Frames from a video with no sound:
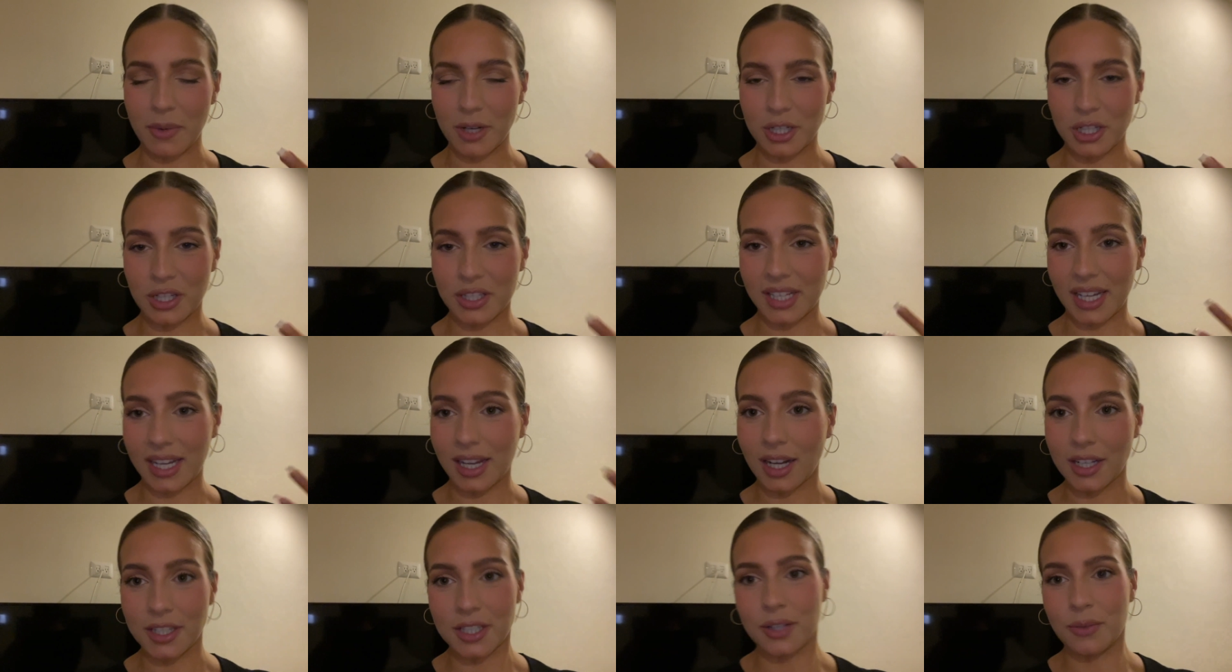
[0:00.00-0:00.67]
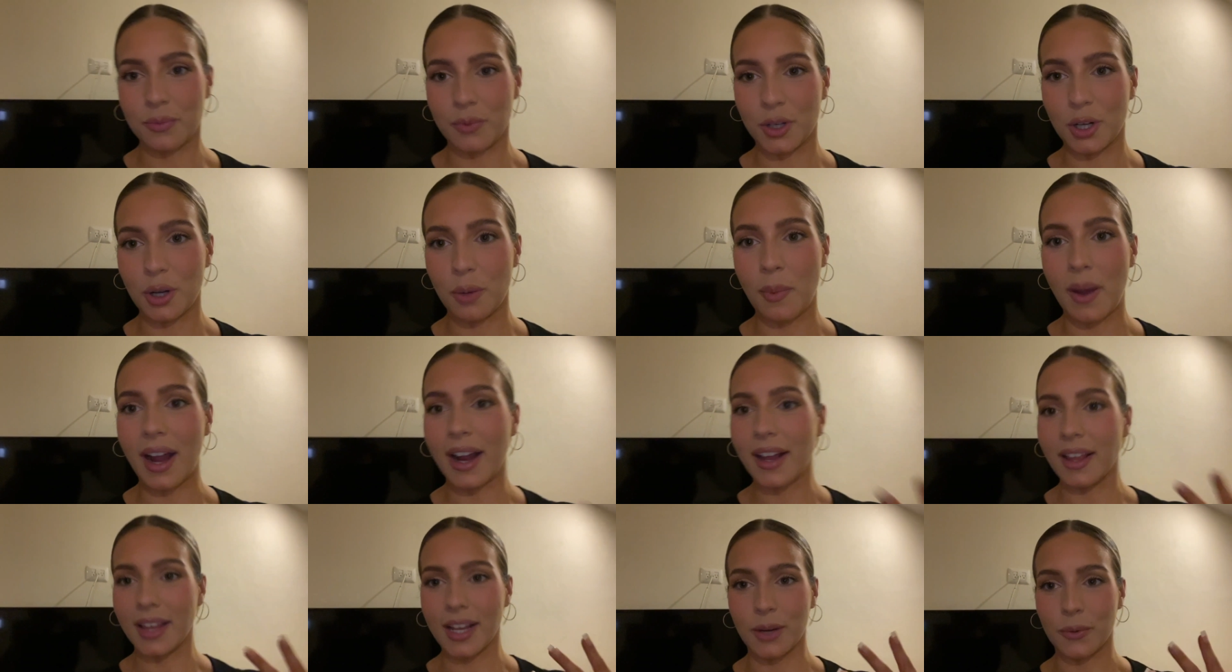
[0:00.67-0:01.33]
much just like got to the room.
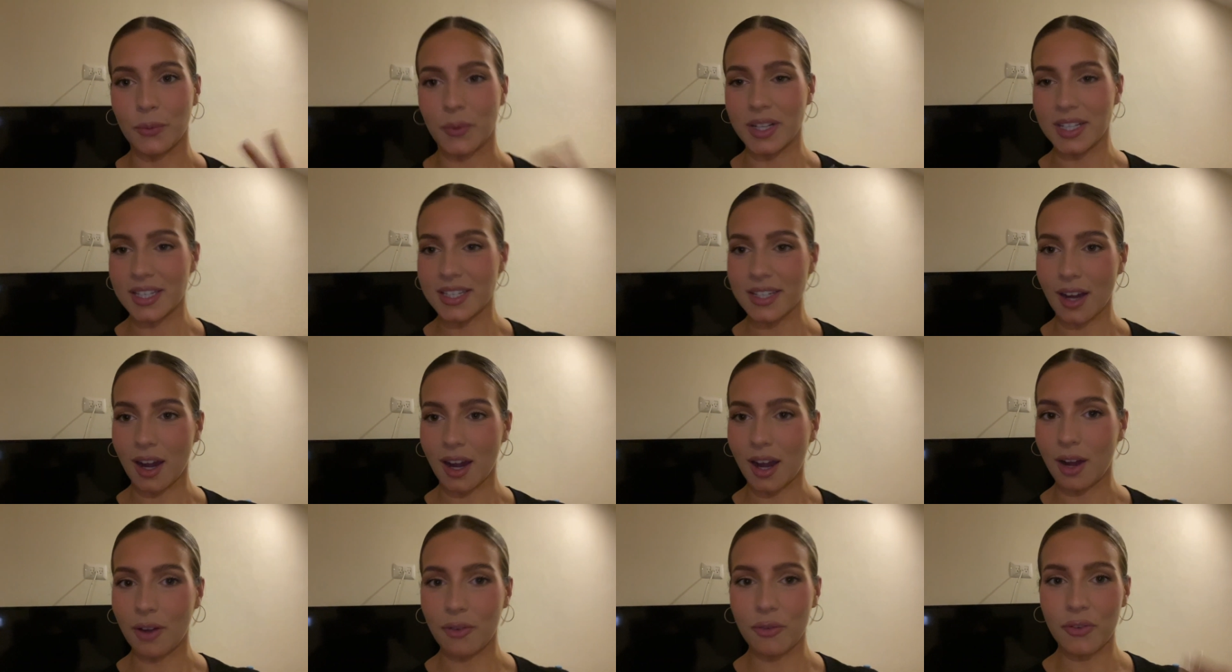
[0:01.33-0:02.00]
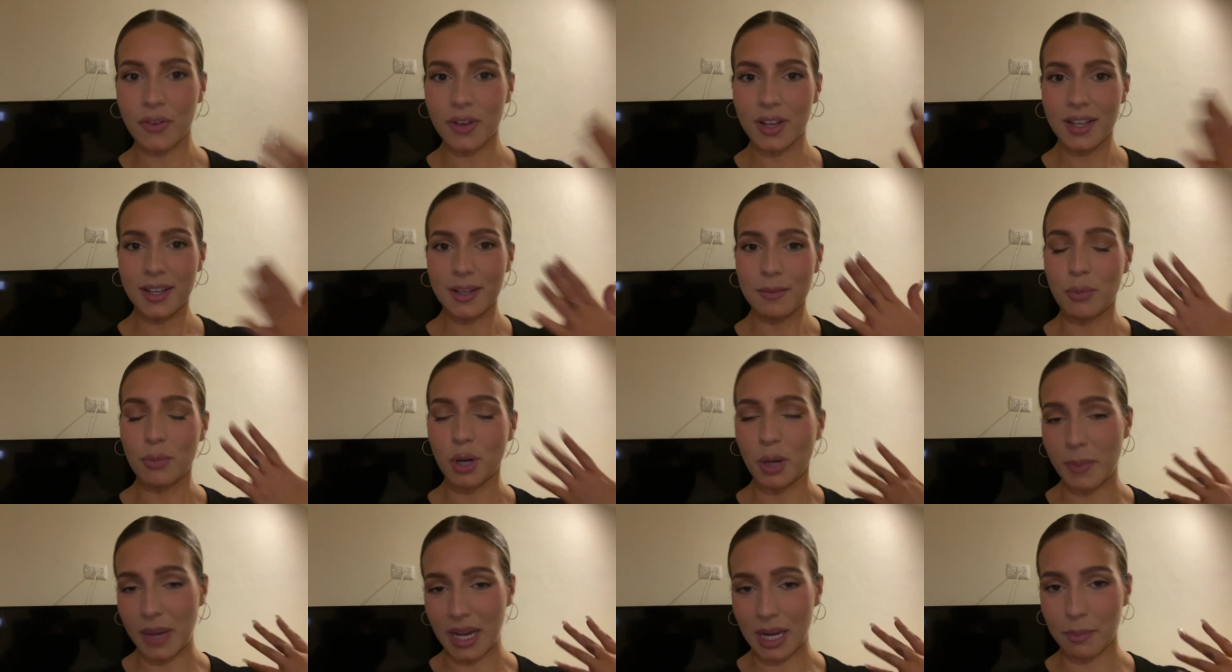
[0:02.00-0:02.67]
I like rinsed off,
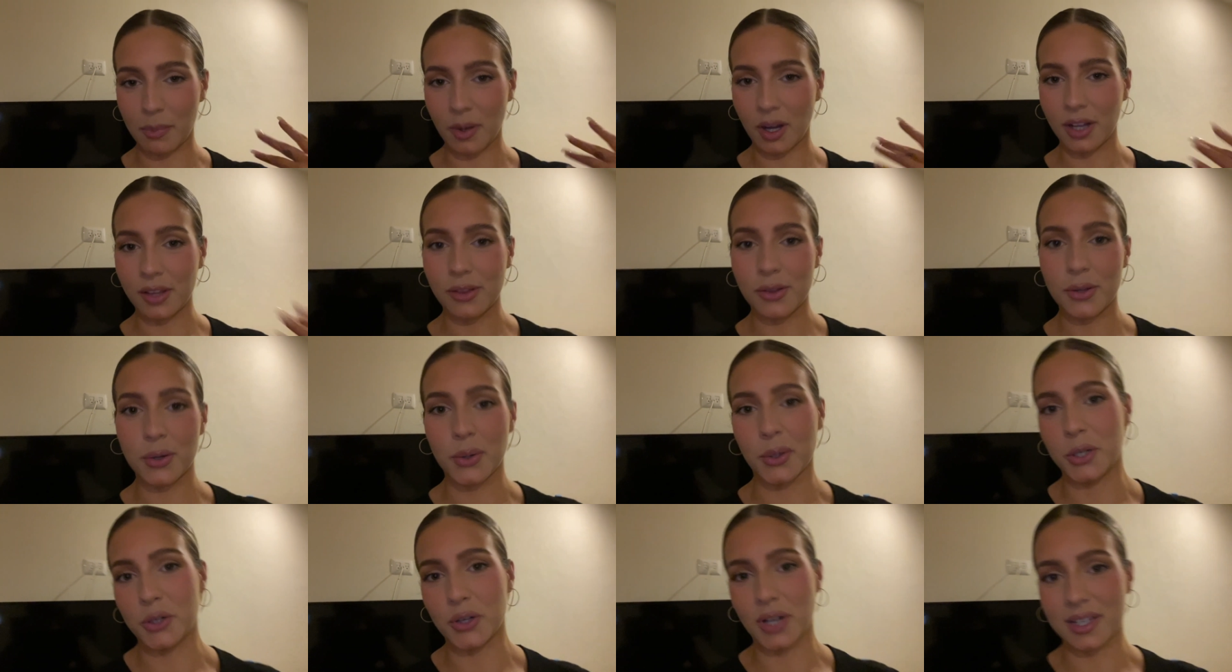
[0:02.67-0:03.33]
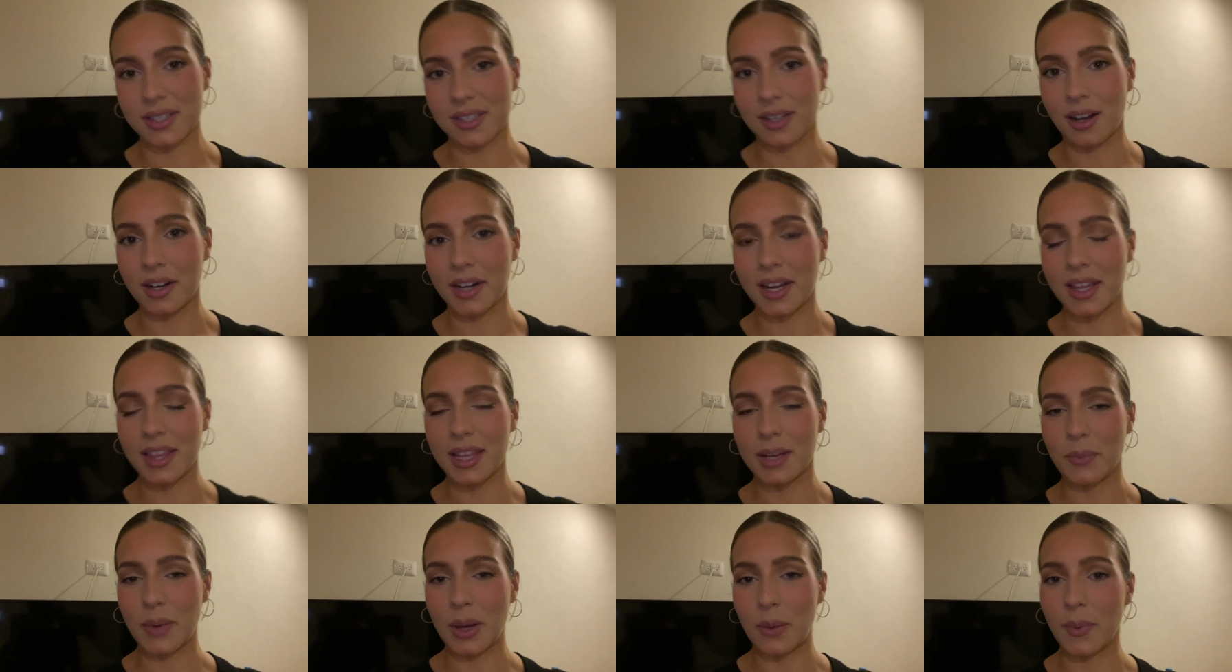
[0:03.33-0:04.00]
put makeup on, threw a dress on,
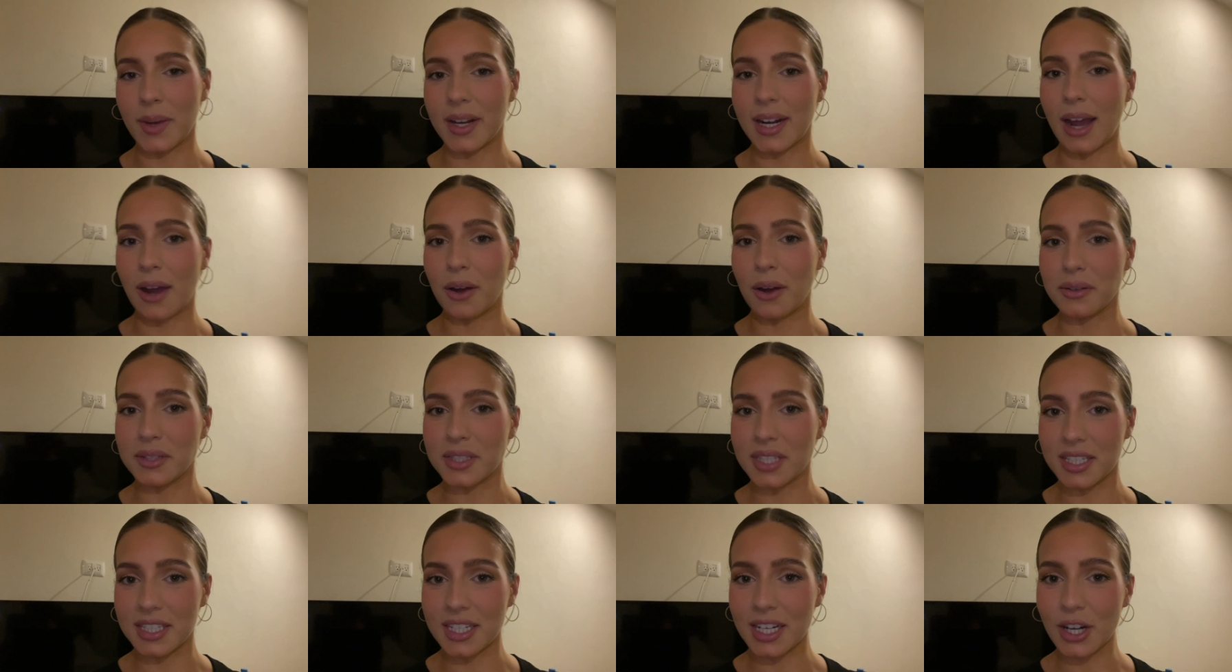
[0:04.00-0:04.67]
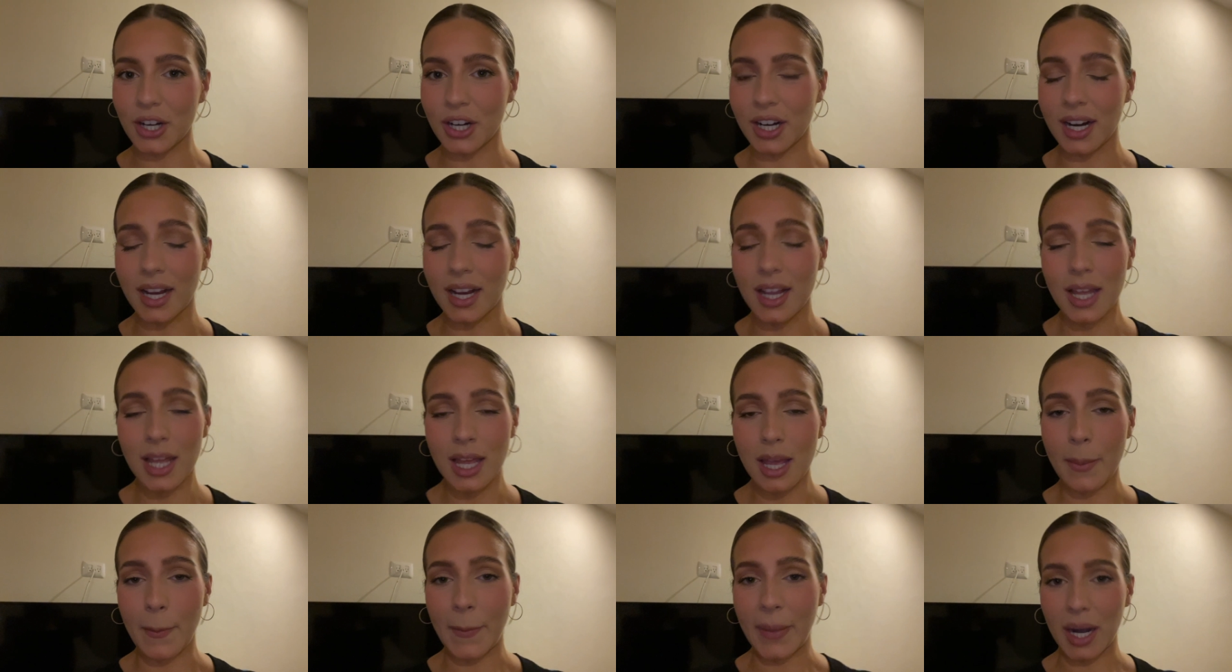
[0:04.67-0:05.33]
and then we went out to dinner,
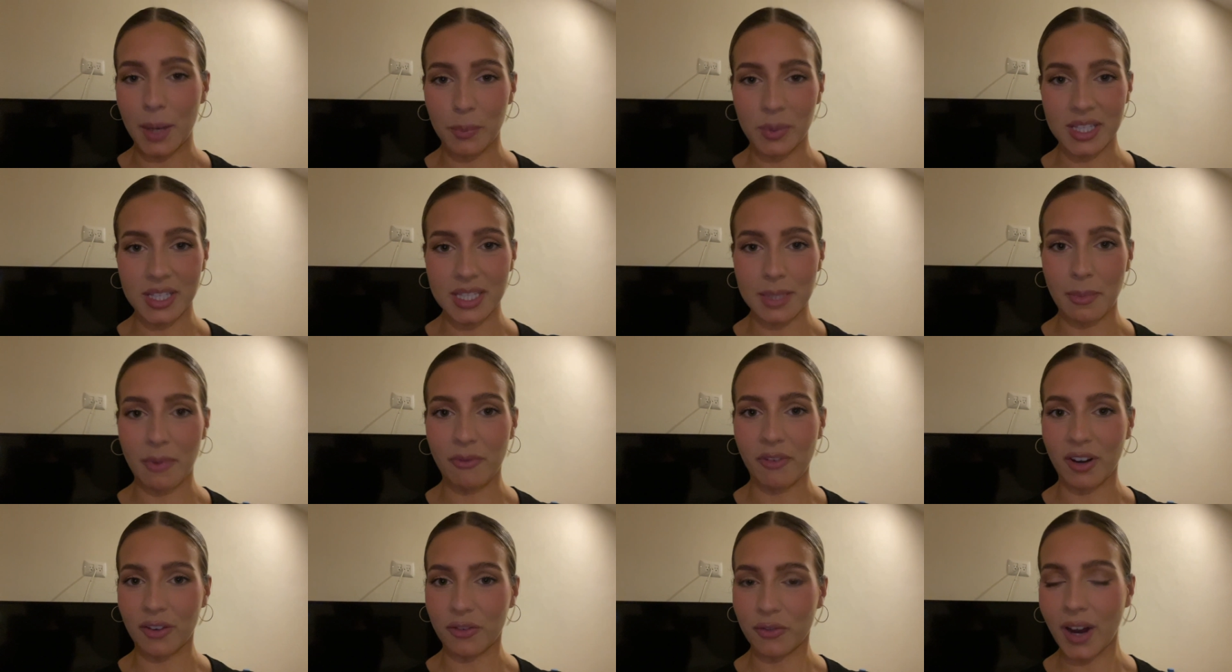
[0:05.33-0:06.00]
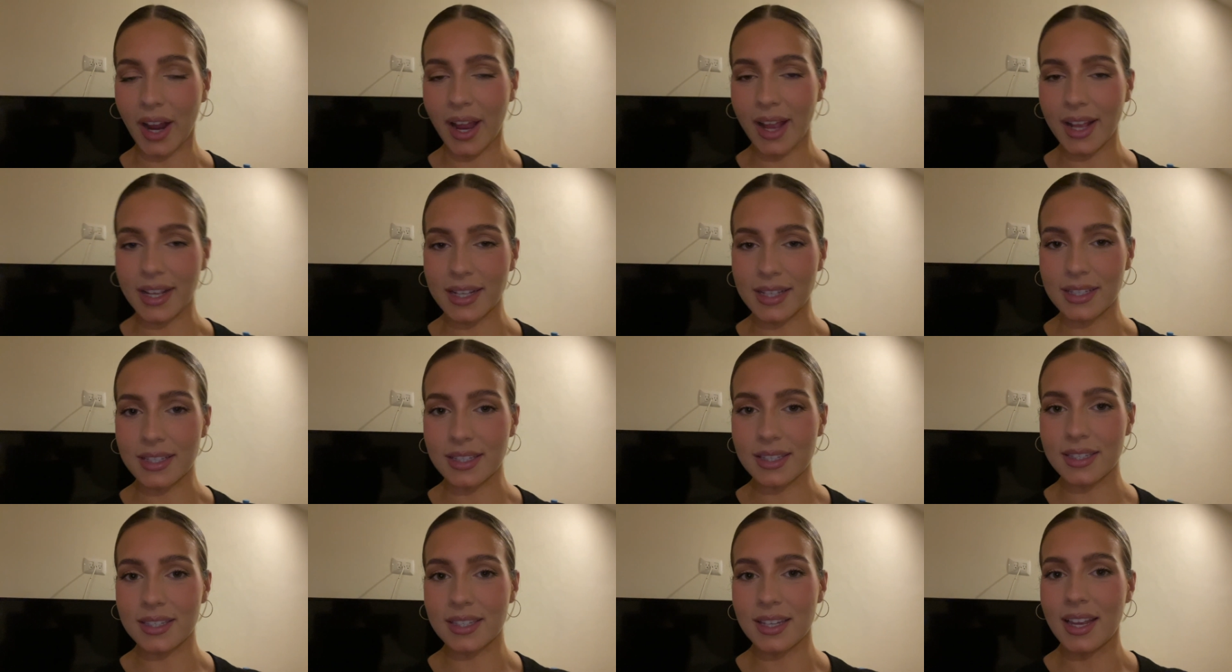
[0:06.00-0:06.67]
met up with some of our
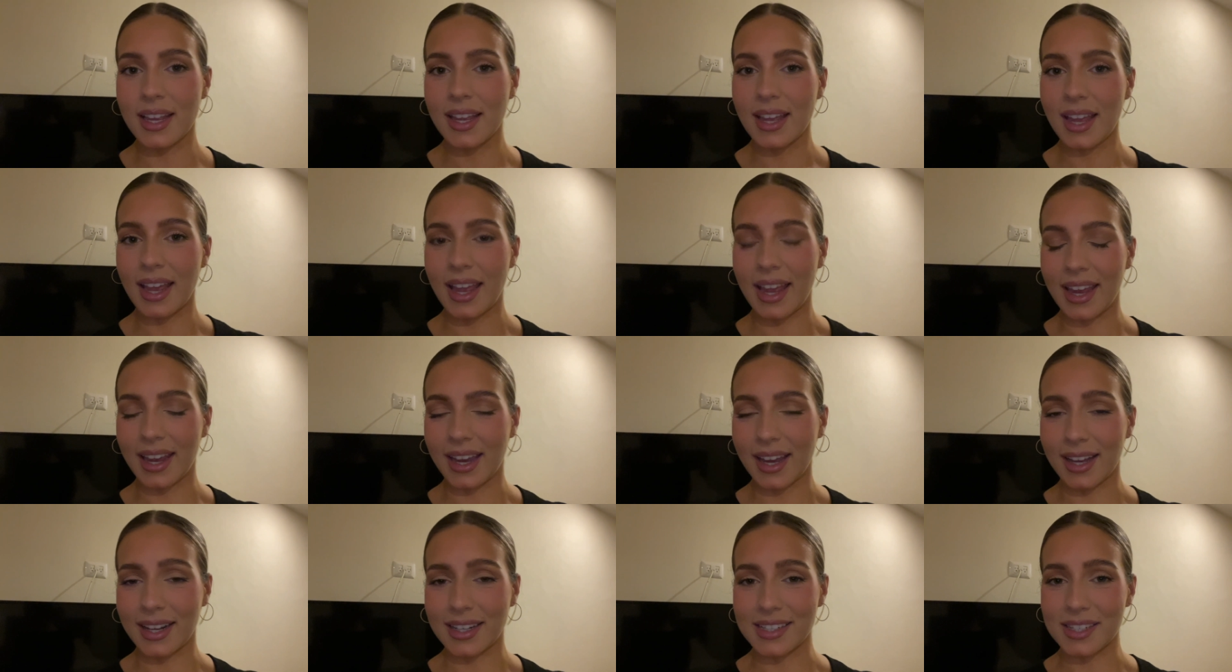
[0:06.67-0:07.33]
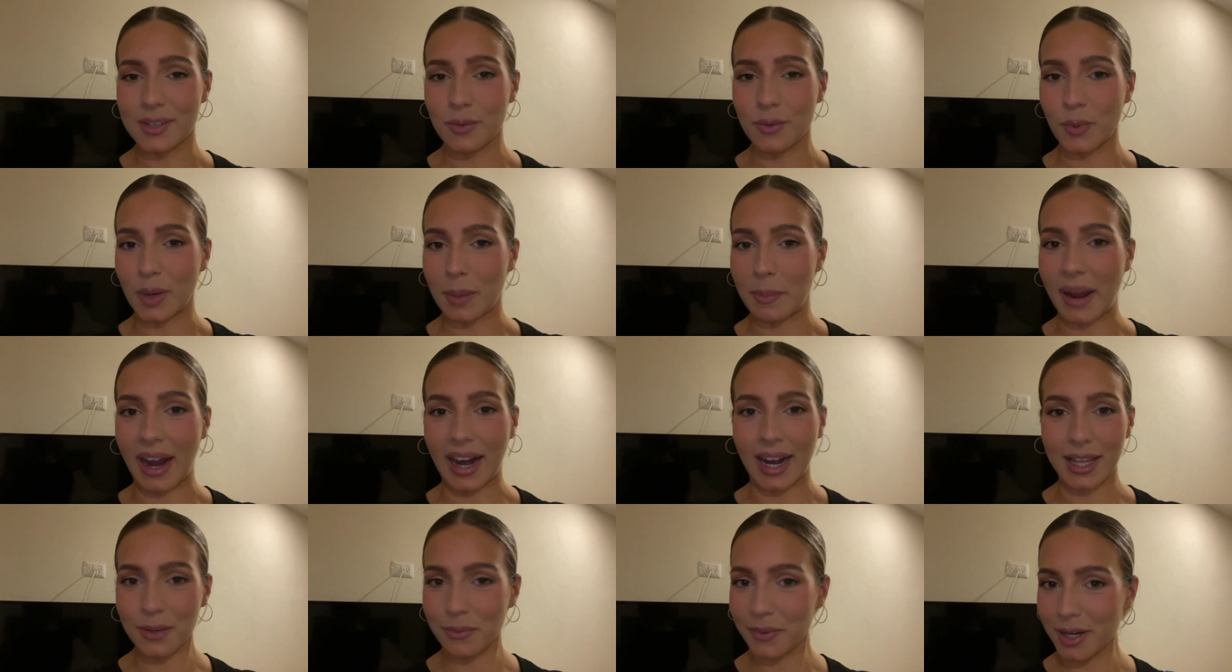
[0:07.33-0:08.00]
friends, and we're
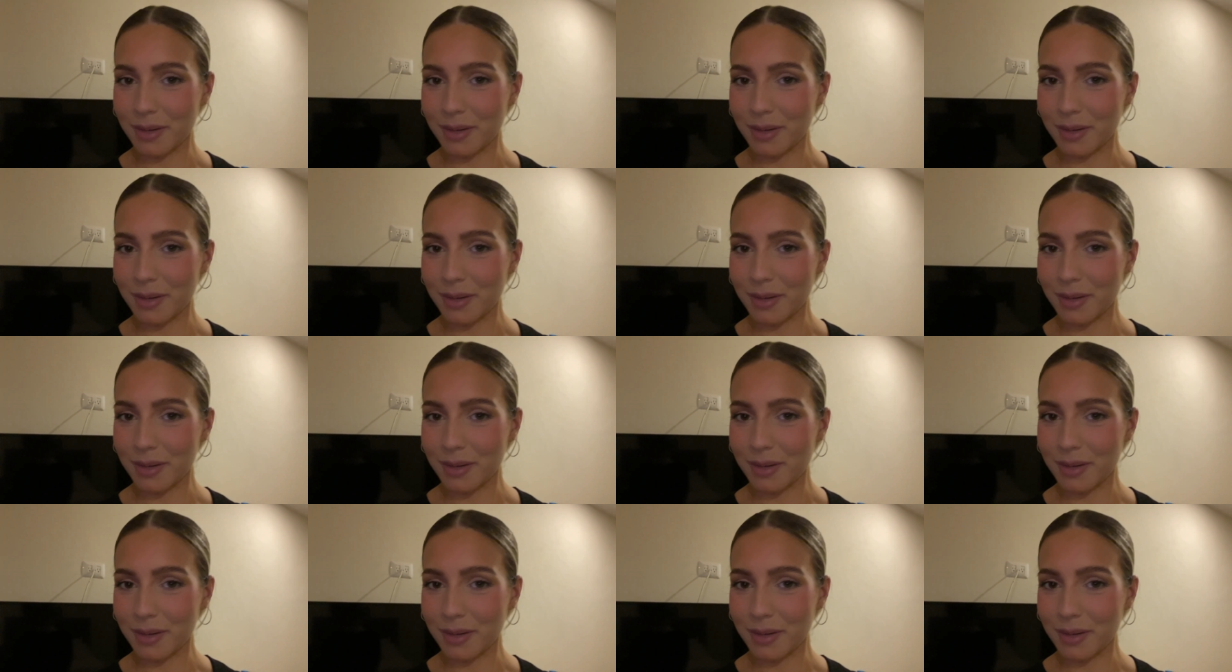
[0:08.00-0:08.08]
back at the